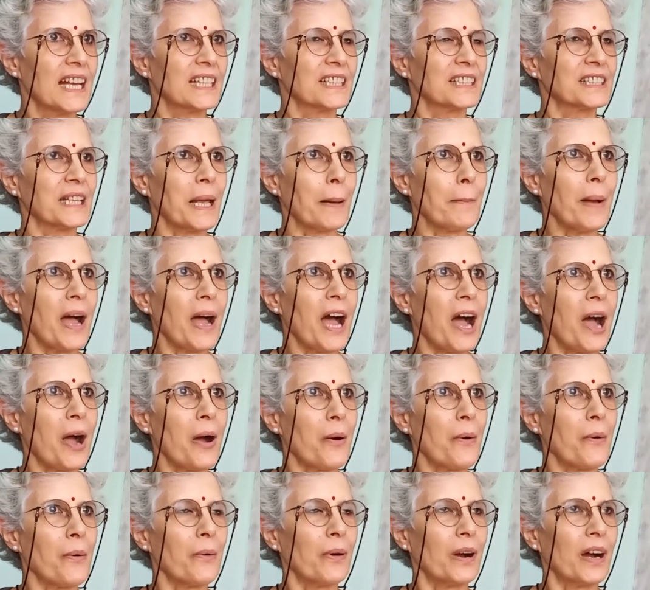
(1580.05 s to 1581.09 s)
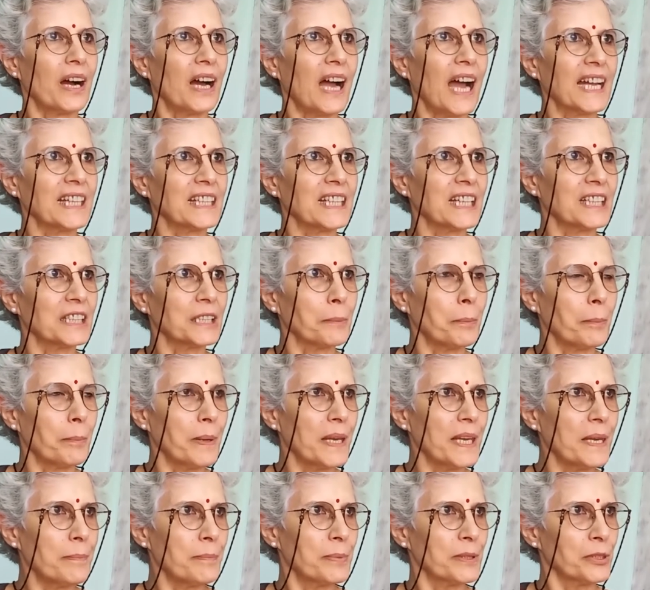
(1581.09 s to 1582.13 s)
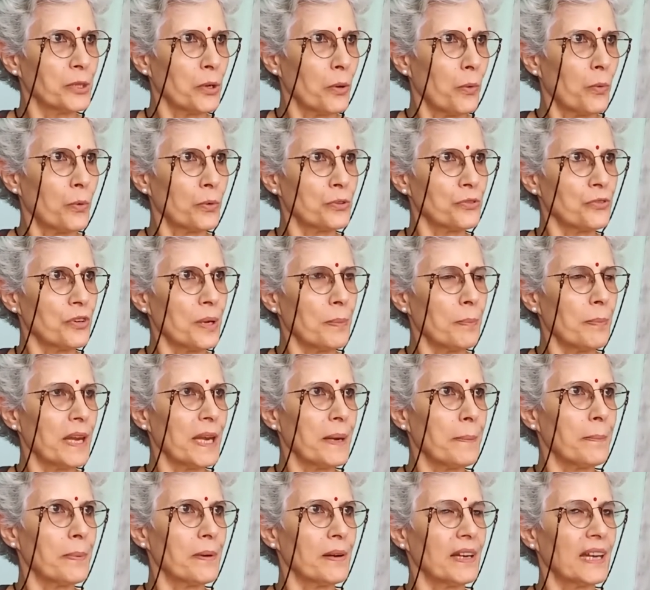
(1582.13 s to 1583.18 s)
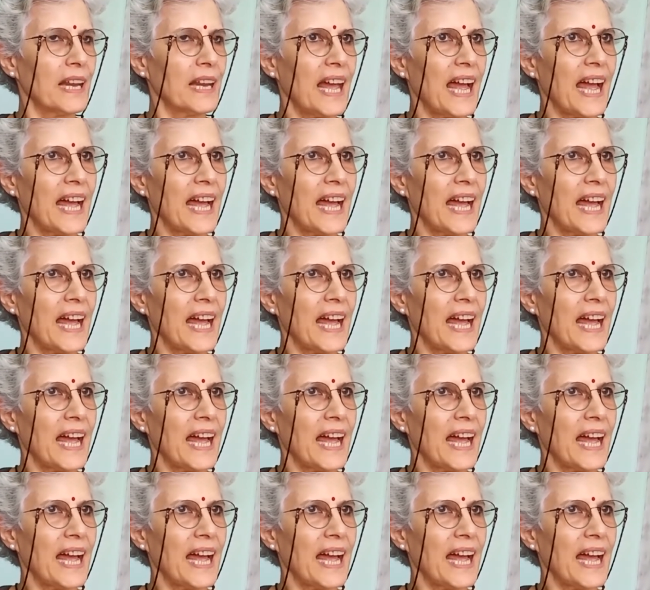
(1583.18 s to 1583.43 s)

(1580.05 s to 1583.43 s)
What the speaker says: somehow I think the people, the ordinary people,